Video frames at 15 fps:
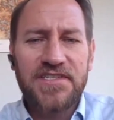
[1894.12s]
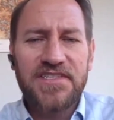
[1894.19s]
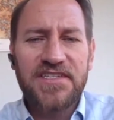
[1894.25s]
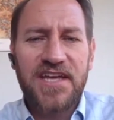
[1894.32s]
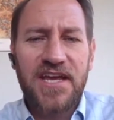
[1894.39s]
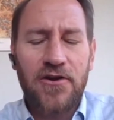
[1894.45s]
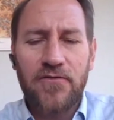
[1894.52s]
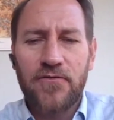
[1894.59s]
does
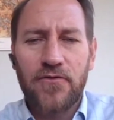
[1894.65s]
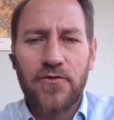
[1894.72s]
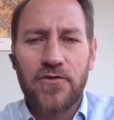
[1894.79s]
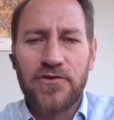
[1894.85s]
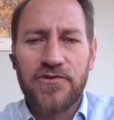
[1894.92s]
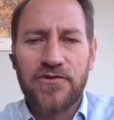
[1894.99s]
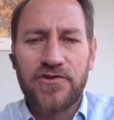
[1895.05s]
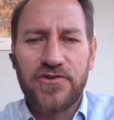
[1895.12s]
care for
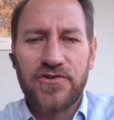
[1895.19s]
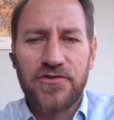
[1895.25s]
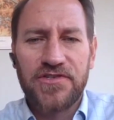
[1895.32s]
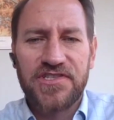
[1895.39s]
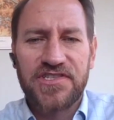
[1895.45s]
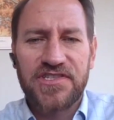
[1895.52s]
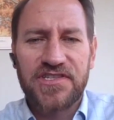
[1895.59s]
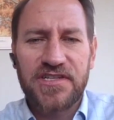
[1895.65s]
older
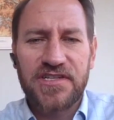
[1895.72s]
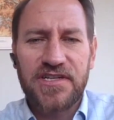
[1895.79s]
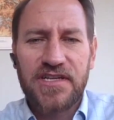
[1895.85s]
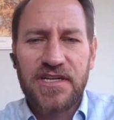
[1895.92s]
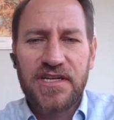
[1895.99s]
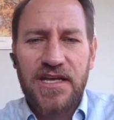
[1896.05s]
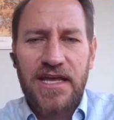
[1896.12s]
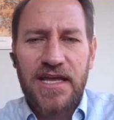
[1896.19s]
adults
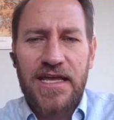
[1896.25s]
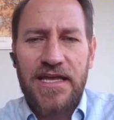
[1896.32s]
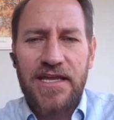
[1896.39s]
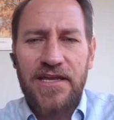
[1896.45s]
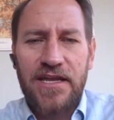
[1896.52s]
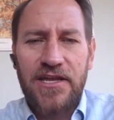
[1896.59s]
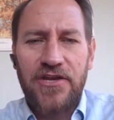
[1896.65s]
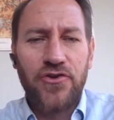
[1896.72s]

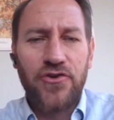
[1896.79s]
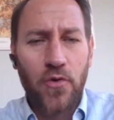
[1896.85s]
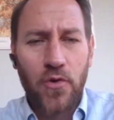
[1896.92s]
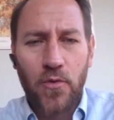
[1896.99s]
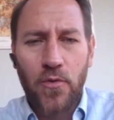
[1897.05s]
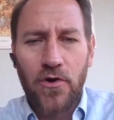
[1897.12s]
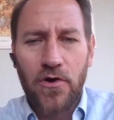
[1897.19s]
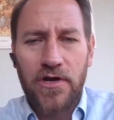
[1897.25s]
in
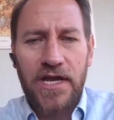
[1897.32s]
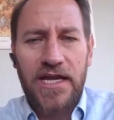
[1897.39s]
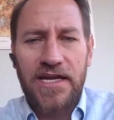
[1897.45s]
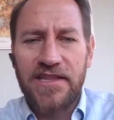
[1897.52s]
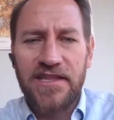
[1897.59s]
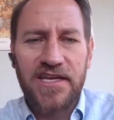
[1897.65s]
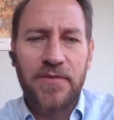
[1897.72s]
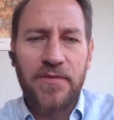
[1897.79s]
your work and
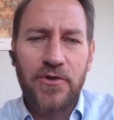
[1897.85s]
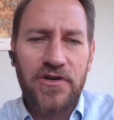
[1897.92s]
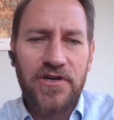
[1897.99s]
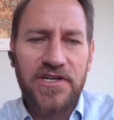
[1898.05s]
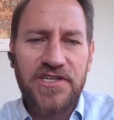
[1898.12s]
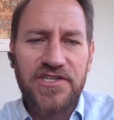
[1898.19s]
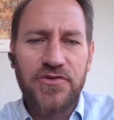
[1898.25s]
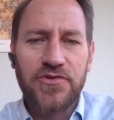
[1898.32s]
in the
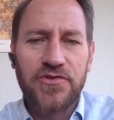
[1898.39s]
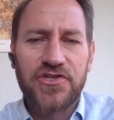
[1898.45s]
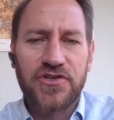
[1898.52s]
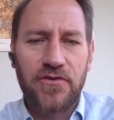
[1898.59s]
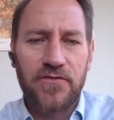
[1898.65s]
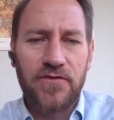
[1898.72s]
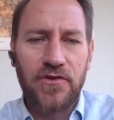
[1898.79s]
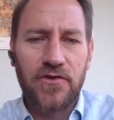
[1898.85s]
communities you
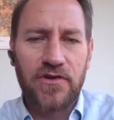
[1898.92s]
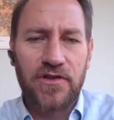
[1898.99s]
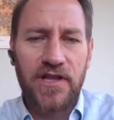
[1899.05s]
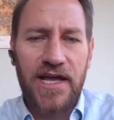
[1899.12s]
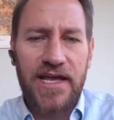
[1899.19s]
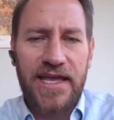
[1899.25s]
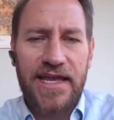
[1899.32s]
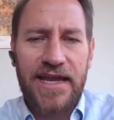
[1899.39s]
serve look
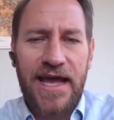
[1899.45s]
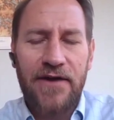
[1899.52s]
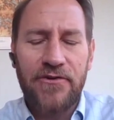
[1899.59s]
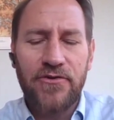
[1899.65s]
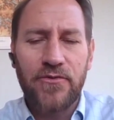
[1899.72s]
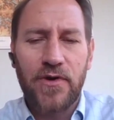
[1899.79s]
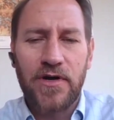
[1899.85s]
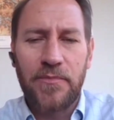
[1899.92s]
like, and how
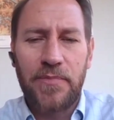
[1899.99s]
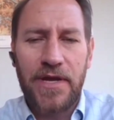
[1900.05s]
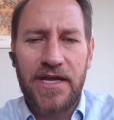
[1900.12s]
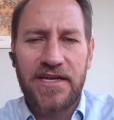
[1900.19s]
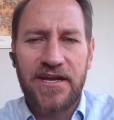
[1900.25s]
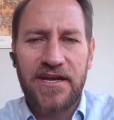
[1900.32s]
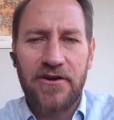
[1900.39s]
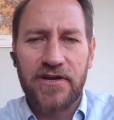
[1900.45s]
do
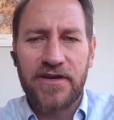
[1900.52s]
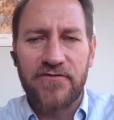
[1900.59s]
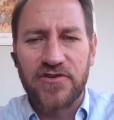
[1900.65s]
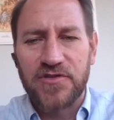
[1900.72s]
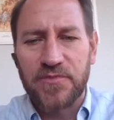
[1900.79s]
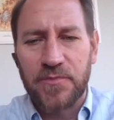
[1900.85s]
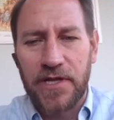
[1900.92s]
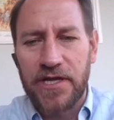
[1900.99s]
unpaid
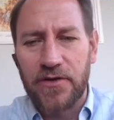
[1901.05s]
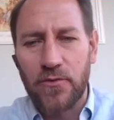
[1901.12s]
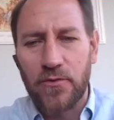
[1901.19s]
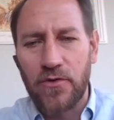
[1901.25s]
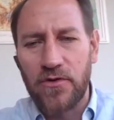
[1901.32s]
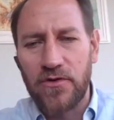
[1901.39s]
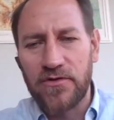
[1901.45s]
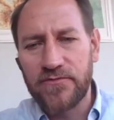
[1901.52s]
caregivers play a
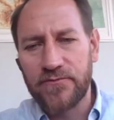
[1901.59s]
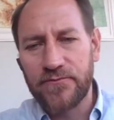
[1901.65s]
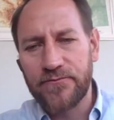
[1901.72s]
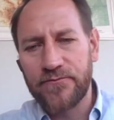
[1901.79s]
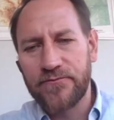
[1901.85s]
role?